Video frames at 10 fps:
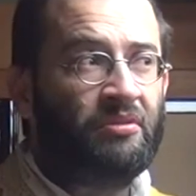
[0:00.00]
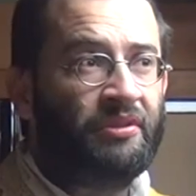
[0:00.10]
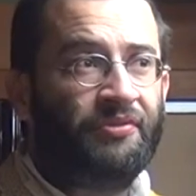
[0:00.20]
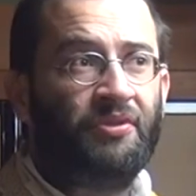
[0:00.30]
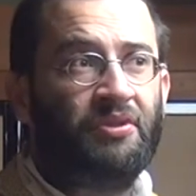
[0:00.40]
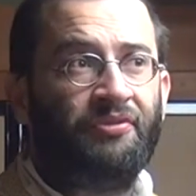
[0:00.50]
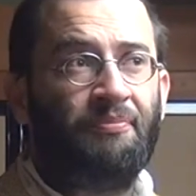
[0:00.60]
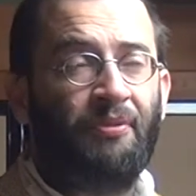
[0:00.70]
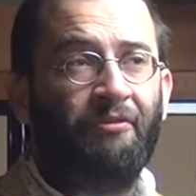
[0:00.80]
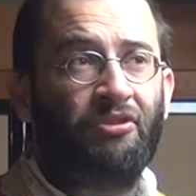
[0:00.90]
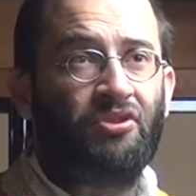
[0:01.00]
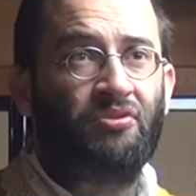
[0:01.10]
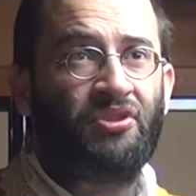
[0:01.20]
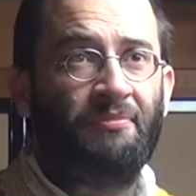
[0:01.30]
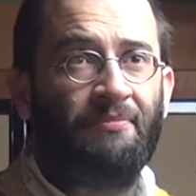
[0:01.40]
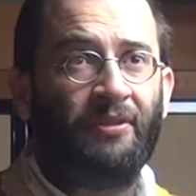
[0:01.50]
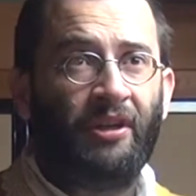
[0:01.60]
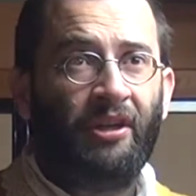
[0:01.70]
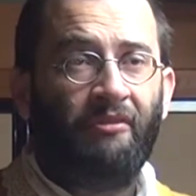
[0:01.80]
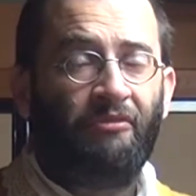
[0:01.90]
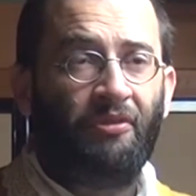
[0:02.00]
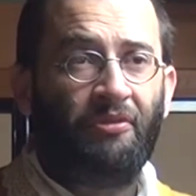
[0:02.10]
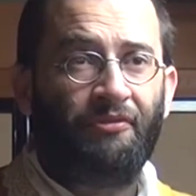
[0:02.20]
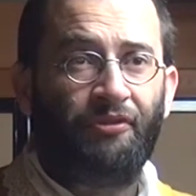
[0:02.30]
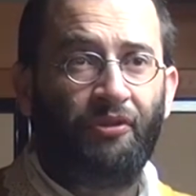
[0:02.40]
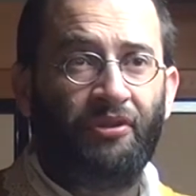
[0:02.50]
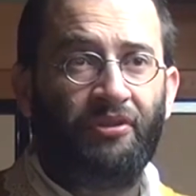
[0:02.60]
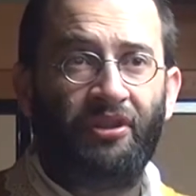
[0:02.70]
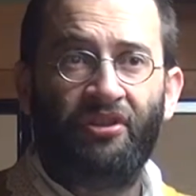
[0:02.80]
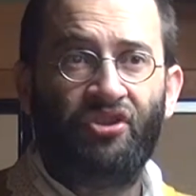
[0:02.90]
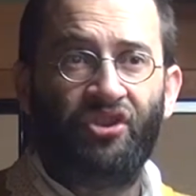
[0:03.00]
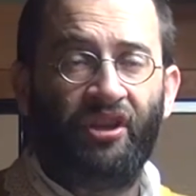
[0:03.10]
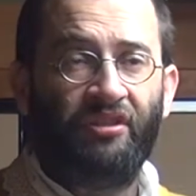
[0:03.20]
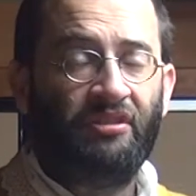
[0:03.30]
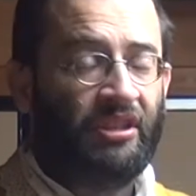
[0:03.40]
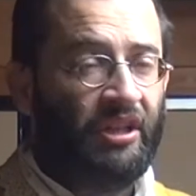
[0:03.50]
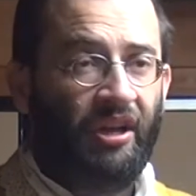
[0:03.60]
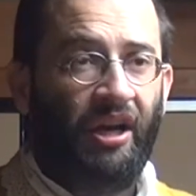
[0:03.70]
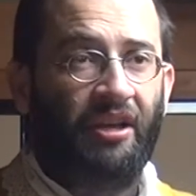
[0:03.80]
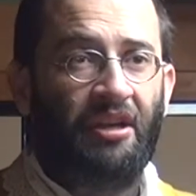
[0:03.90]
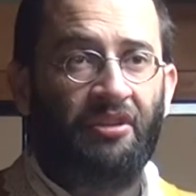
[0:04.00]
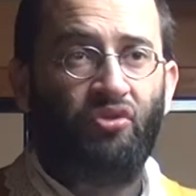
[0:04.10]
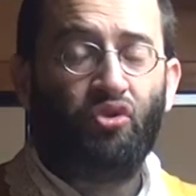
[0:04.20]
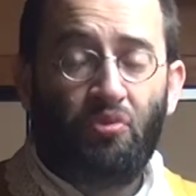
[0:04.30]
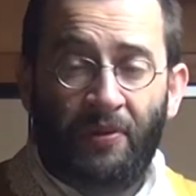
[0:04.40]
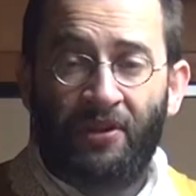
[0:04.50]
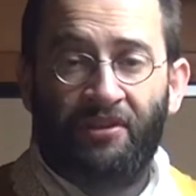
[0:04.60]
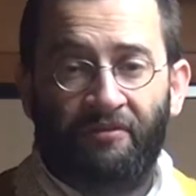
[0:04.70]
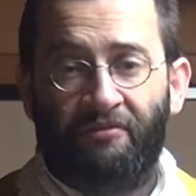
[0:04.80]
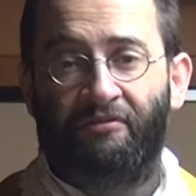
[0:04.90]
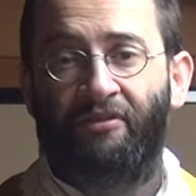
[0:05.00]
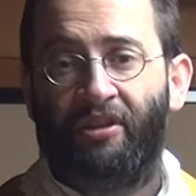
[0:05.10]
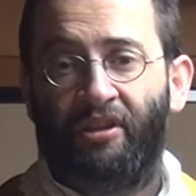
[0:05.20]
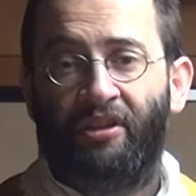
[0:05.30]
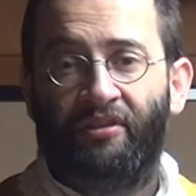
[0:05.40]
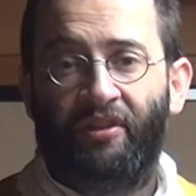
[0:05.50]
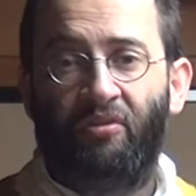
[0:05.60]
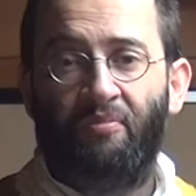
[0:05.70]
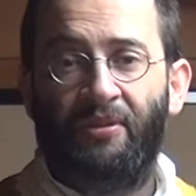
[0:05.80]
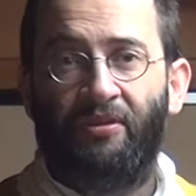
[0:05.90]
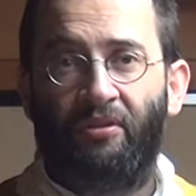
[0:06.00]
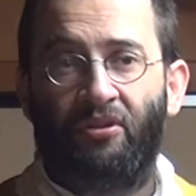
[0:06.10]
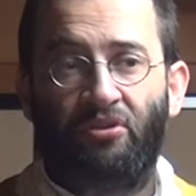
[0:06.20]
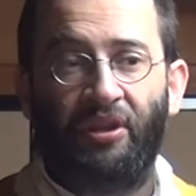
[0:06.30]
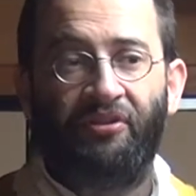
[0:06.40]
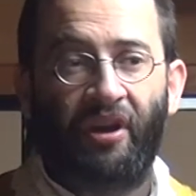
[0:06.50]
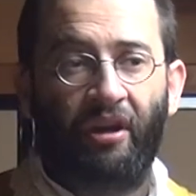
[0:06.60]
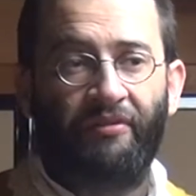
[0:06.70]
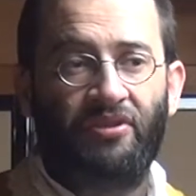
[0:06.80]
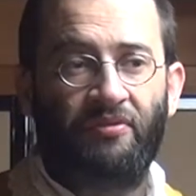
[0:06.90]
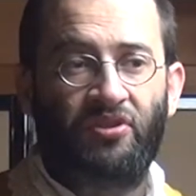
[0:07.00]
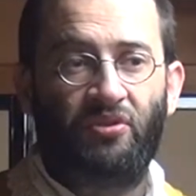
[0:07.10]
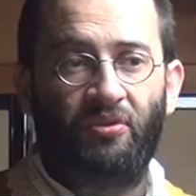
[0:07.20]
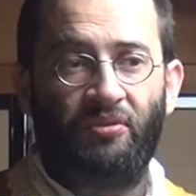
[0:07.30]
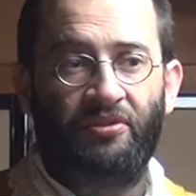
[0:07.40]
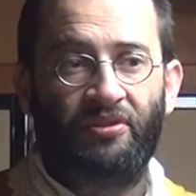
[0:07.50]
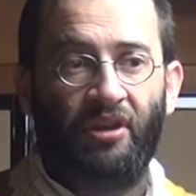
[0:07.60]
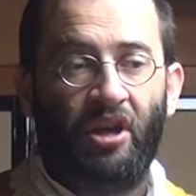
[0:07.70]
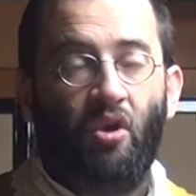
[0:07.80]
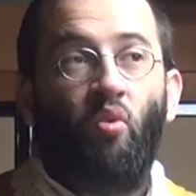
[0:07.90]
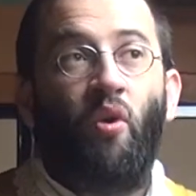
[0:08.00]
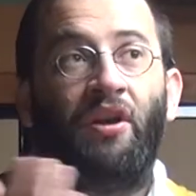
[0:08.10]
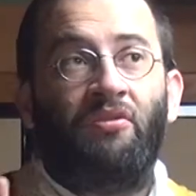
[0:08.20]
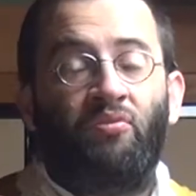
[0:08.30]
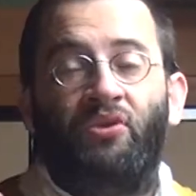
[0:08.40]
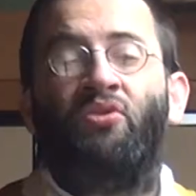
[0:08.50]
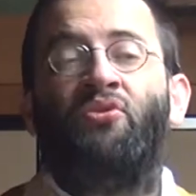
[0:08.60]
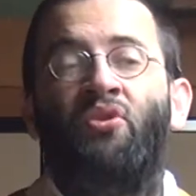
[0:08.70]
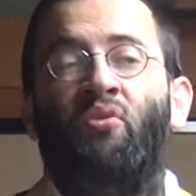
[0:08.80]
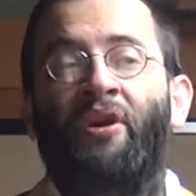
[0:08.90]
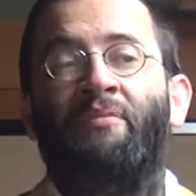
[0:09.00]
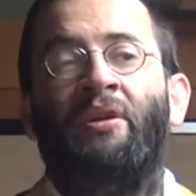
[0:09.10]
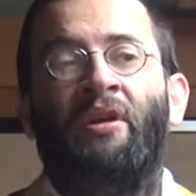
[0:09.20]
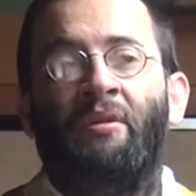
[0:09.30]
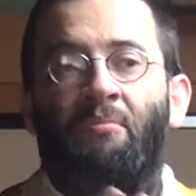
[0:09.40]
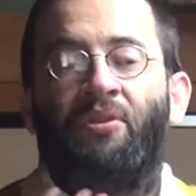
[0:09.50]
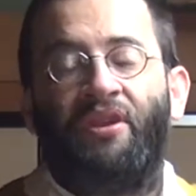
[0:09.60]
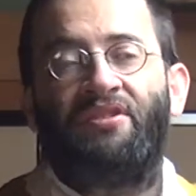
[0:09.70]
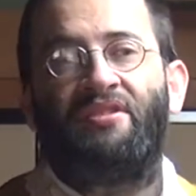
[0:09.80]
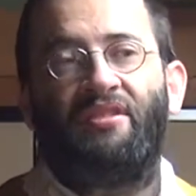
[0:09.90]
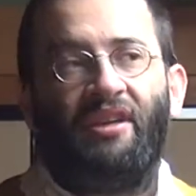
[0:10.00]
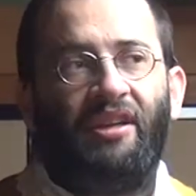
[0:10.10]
if a prophet shows up for Asia, I do believe there will be a great harvest of souls. When? We don't know when, but that's